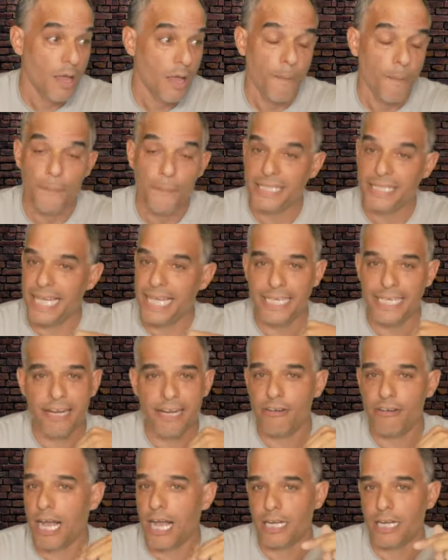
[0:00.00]
But then they're
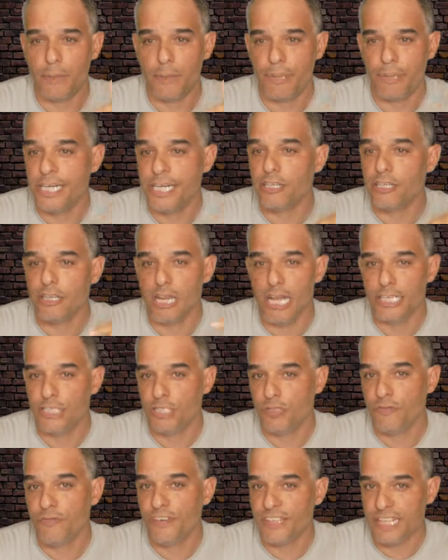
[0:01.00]
not going to penalize you
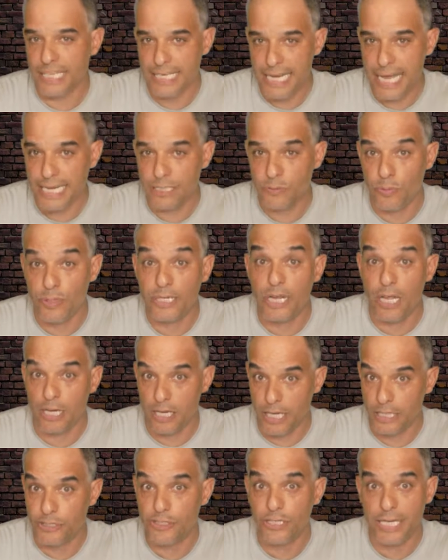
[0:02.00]
for the next one
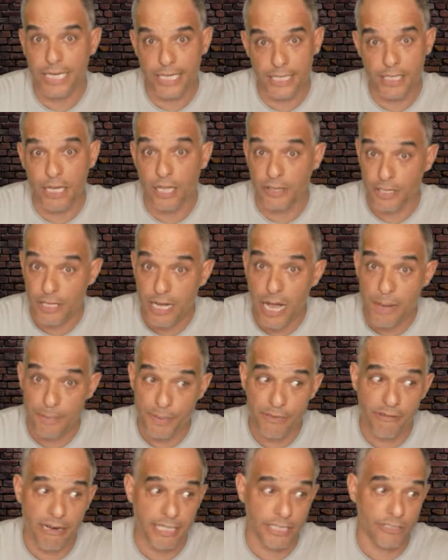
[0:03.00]
unless you get another
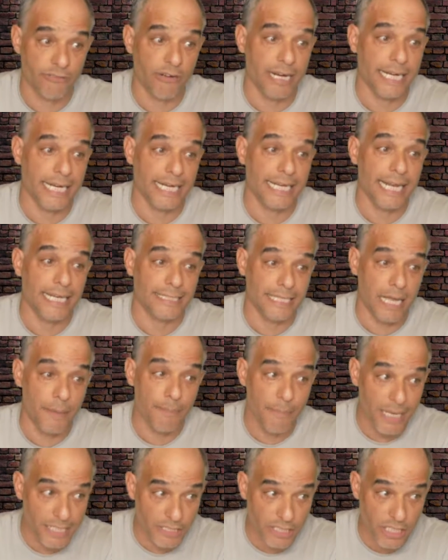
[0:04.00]
copyright strike. And as I
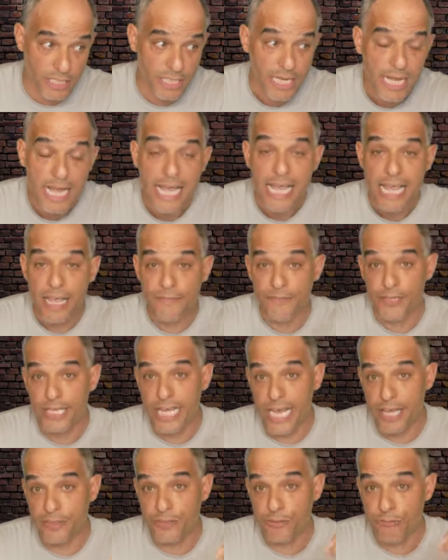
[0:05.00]
mentioned, if you
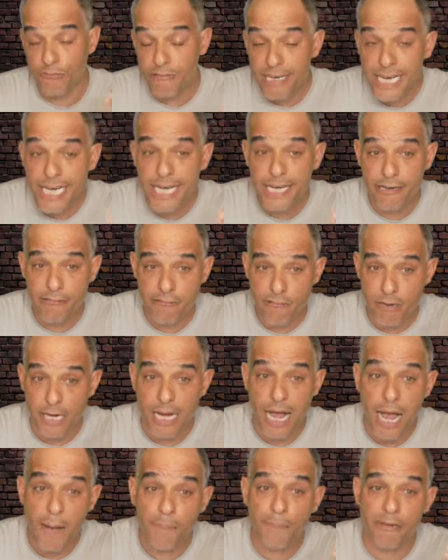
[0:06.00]
get 3
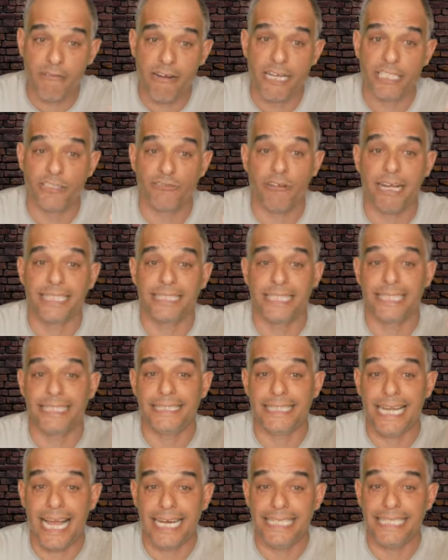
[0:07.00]
copyright strikes in
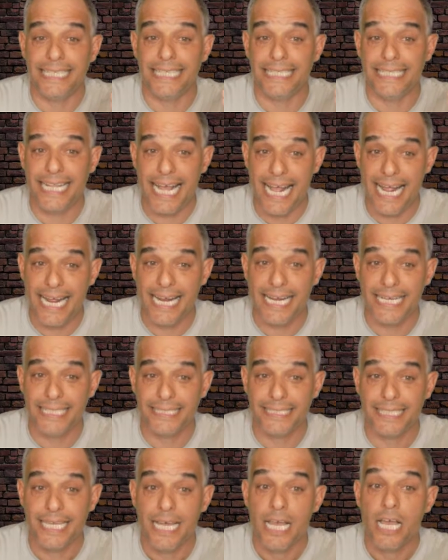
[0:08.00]
90
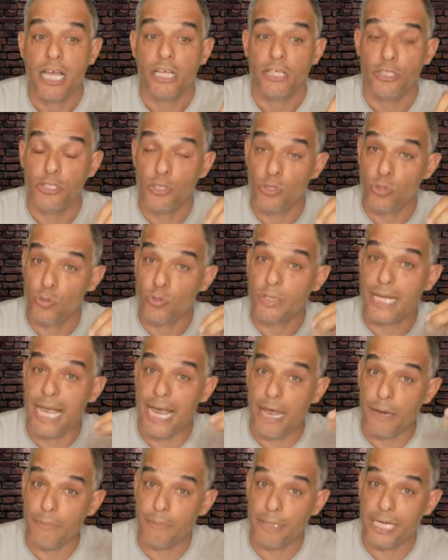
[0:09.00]
days, you
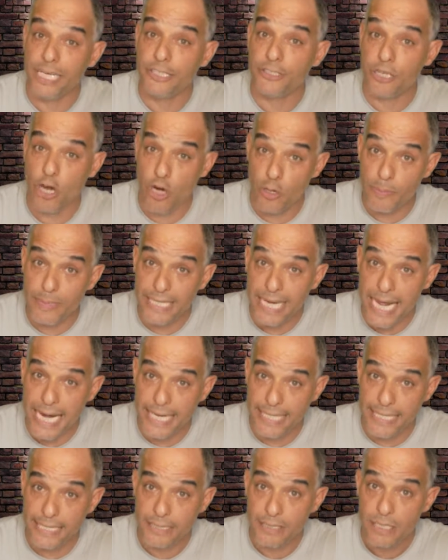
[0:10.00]
can be
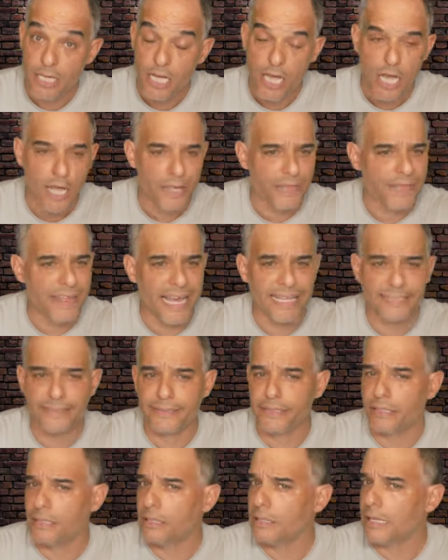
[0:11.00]
terminated. That's
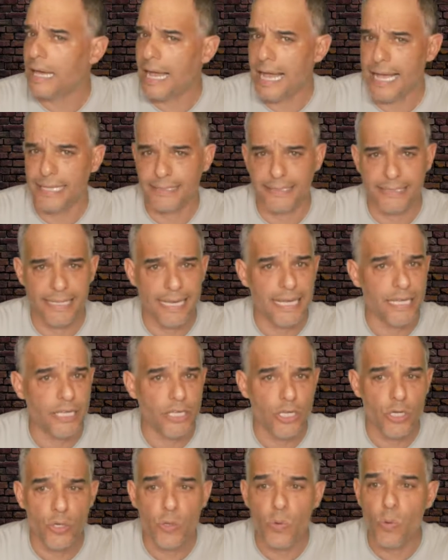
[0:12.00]
the last thing
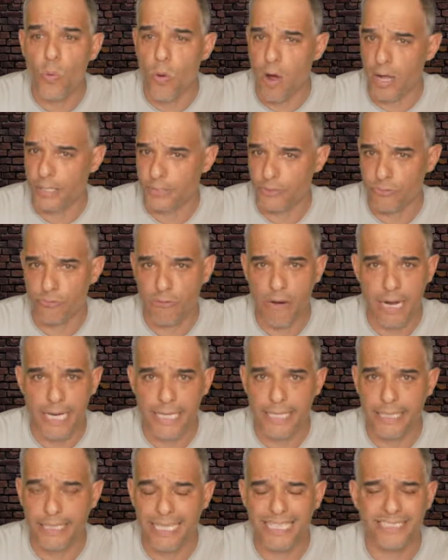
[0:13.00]
you want,
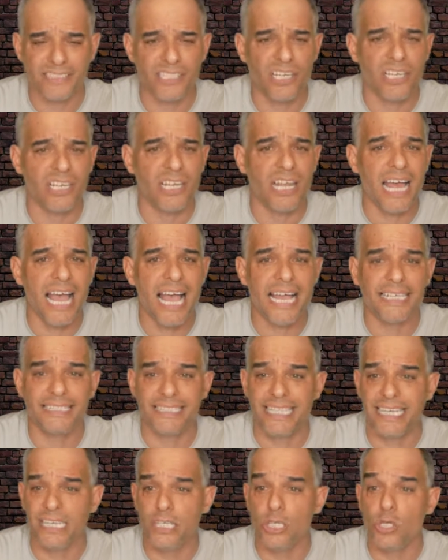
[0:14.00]
right? That's the last
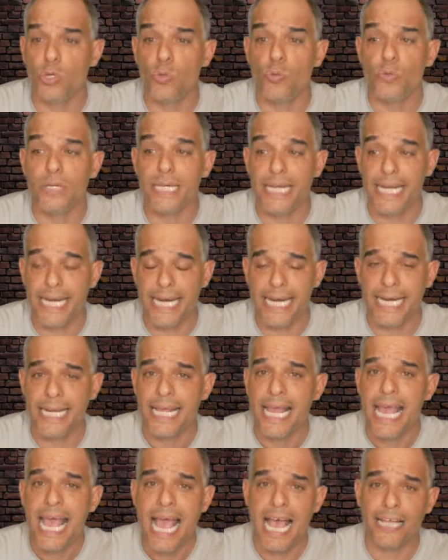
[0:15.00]
thing you need
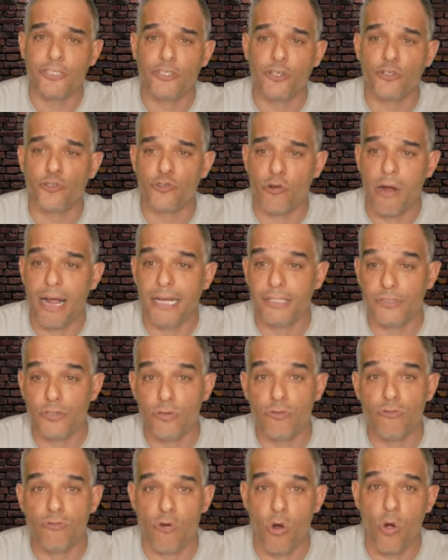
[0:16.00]
as you're trying to
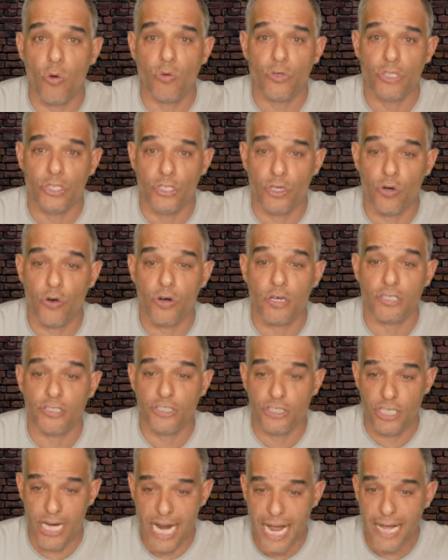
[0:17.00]
grow your
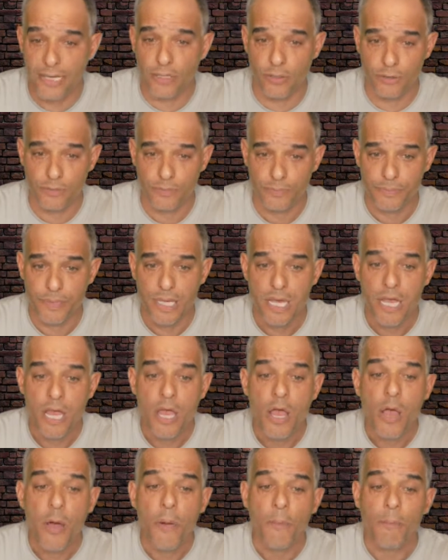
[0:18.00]
channel.
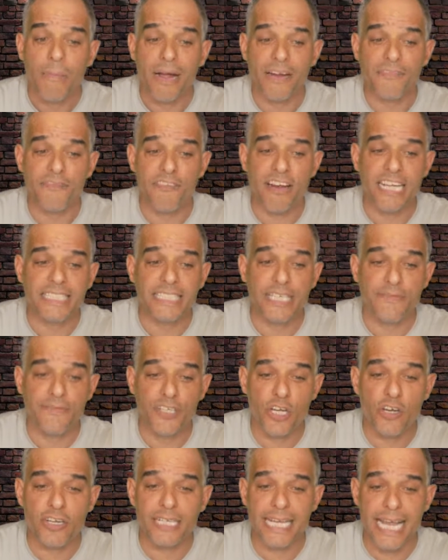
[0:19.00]
My friends, if
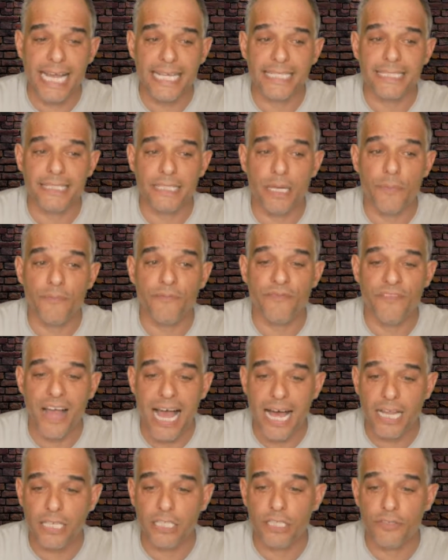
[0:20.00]
you're getting some
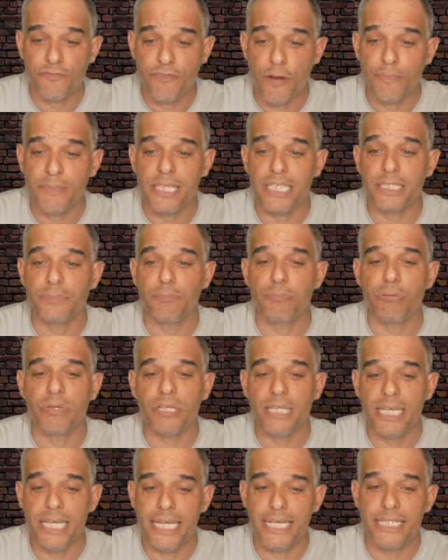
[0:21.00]
value from this,
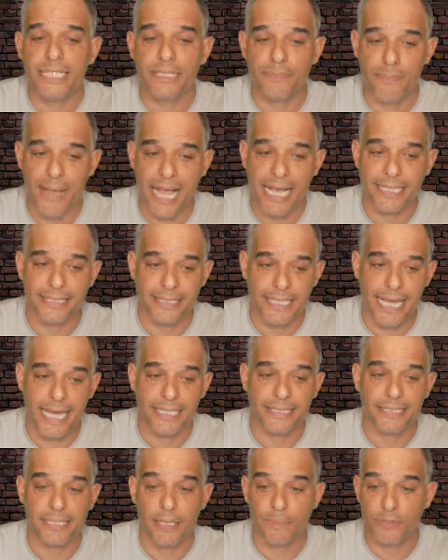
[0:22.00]
please smash
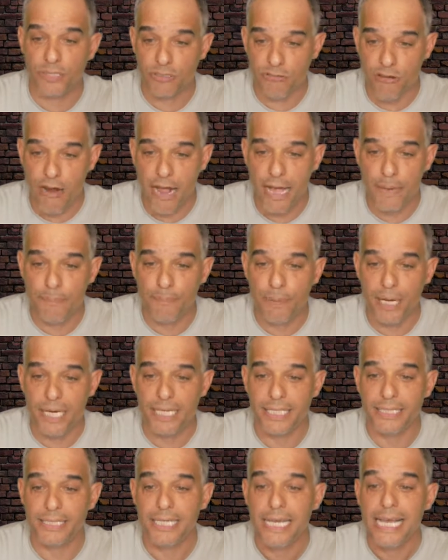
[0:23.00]
that subscribe button.